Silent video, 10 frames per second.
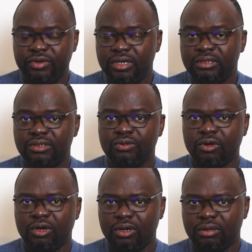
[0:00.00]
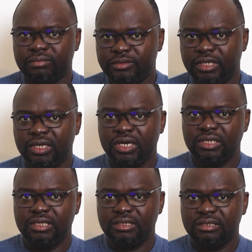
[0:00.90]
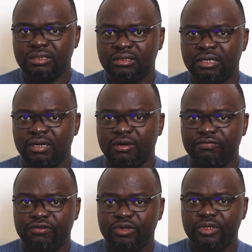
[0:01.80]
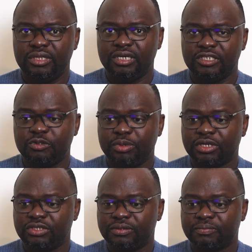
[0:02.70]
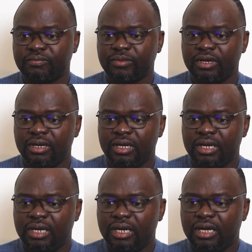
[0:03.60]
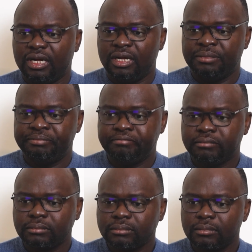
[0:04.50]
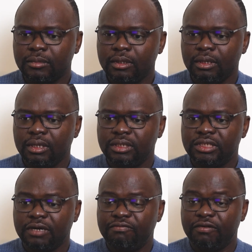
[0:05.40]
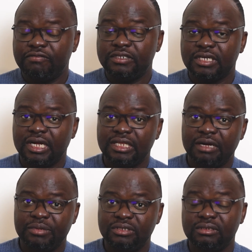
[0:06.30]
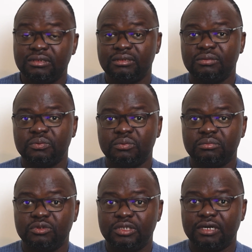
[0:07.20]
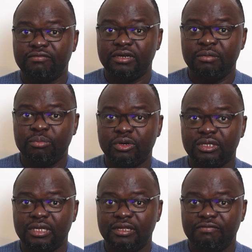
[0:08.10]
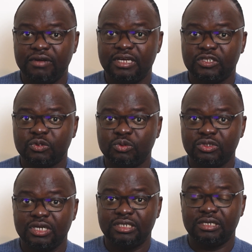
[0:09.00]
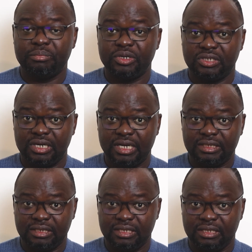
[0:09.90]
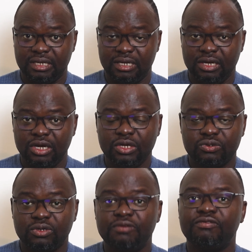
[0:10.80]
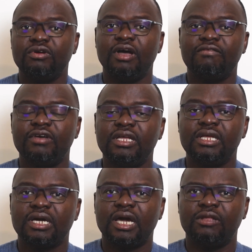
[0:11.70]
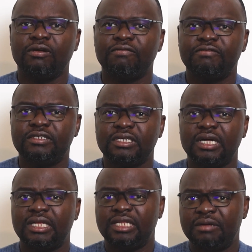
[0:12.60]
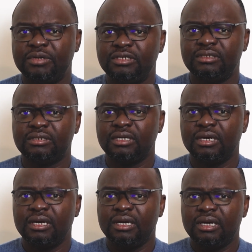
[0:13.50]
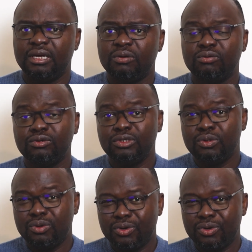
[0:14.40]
reissue or engage the seal following the inspection. Um, Check for physical damages, which are very important. The fire extinguisher is a pressurized cylinder. So if you have any kind of physical damages, including